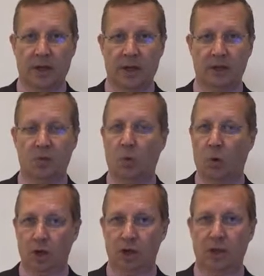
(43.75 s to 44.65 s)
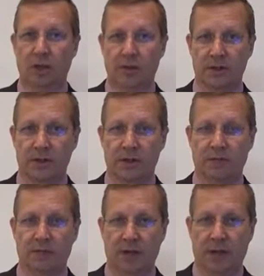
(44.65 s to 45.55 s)
and watch this
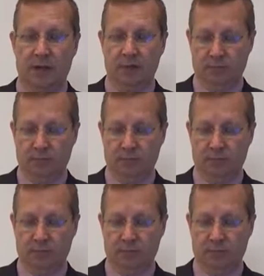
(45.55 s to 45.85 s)
video.